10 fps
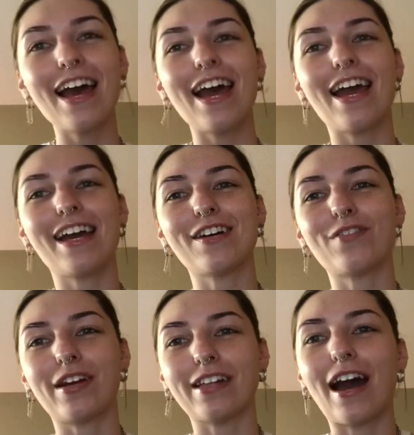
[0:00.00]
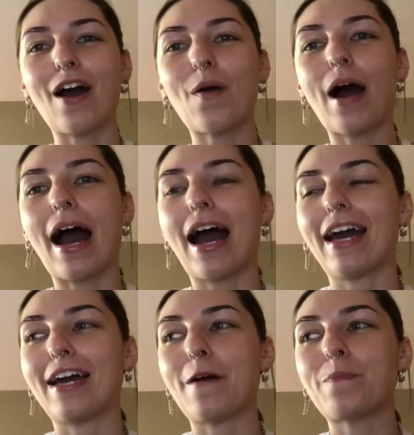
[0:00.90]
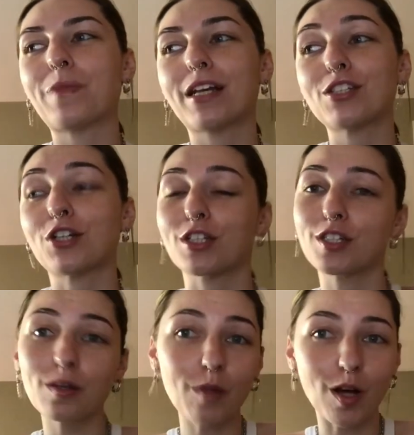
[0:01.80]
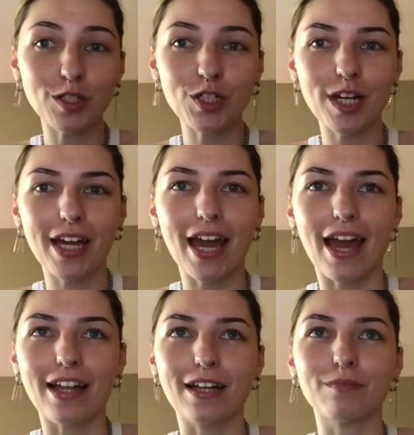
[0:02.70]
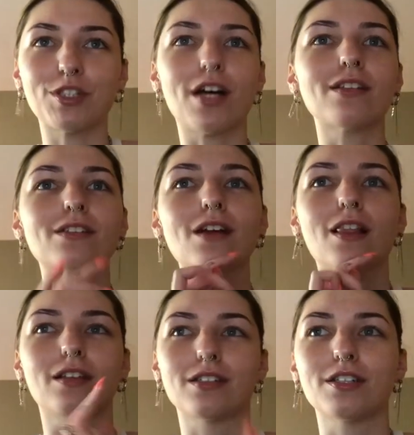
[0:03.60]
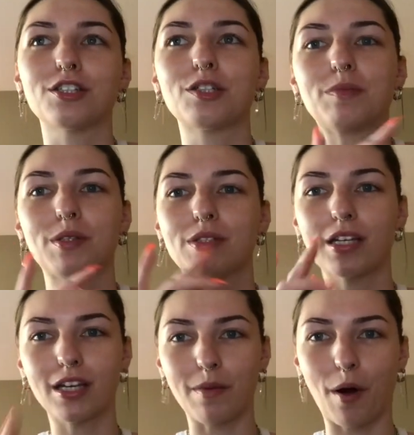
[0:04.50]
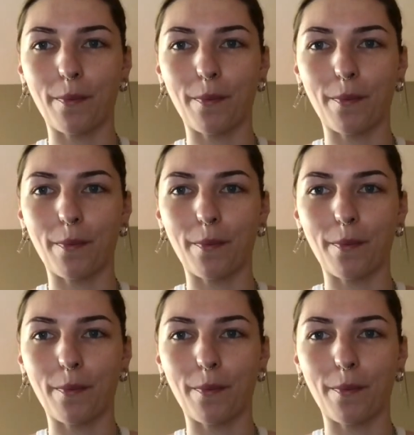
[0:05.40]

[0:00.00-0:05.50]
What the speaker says: And right now I started some laundry and I'm just listening to music, and I'm on